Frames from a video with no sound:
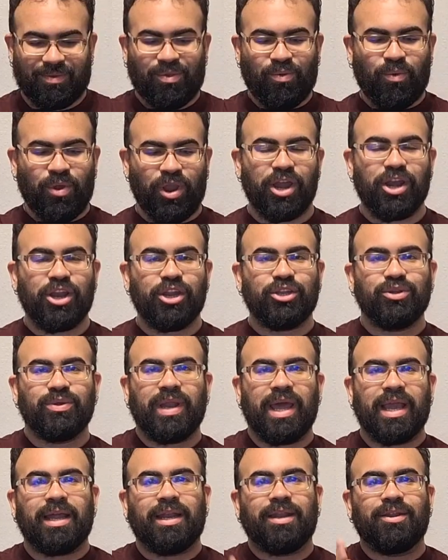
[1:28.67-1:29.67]
We're gonna do
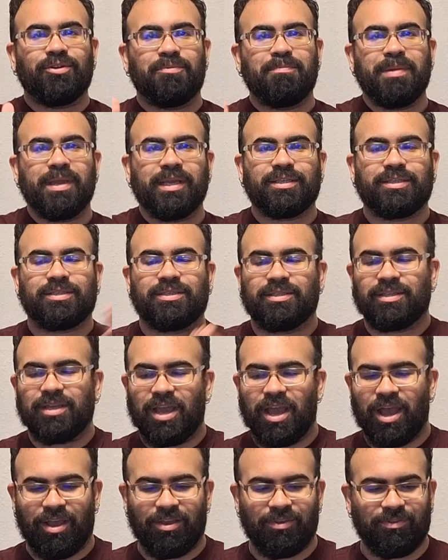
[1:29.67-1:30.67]
like a little mix
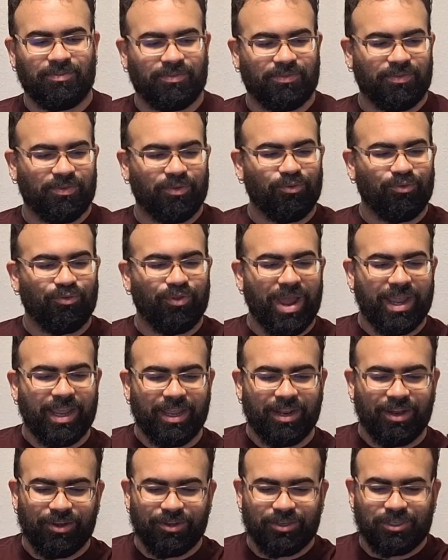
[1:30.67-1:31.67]
of
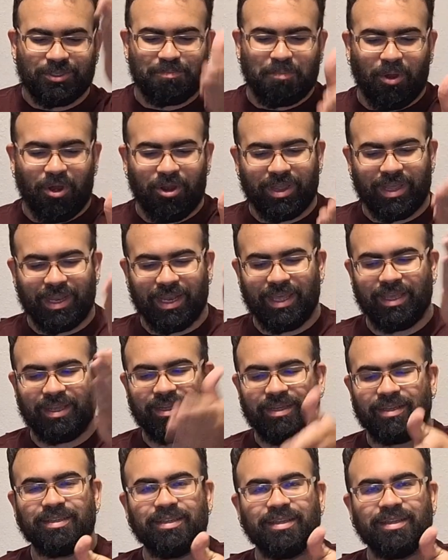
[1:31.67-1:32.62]
regular sparkling,